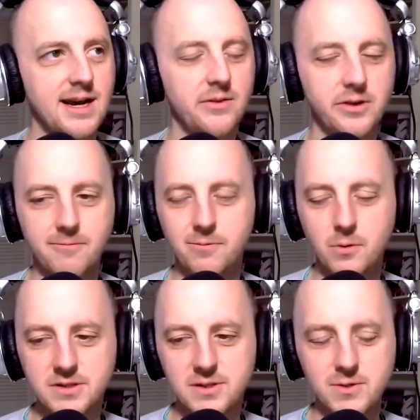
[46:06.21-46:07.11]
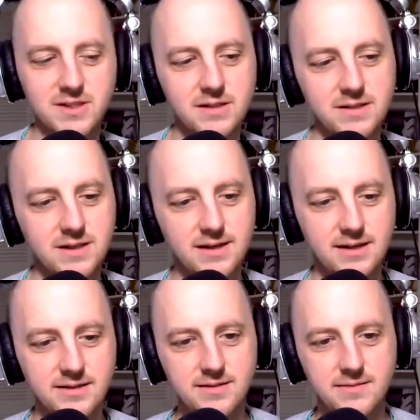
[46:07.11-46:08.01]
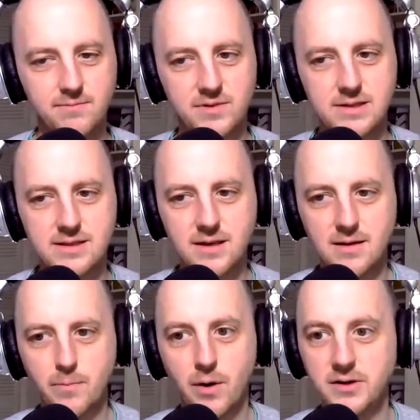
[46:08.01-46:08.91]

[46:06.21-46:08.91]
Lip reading: kind of looking forward to since the